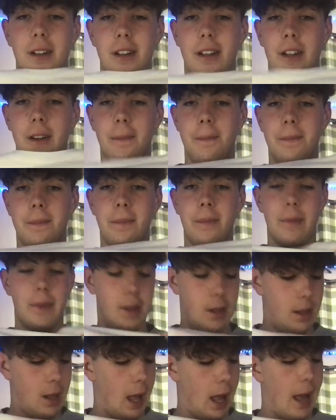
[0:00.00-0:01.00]
on it,
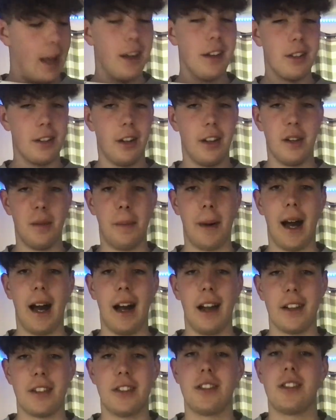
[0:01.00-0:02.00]
ironed on a
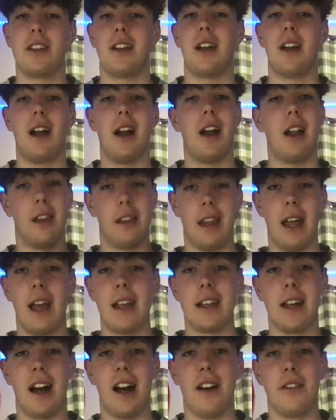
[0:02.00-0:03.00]
patch, and there
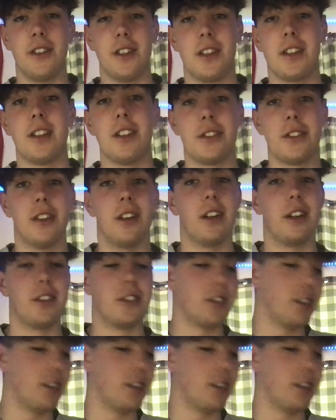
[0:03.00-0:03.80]
you have it, a Sunderland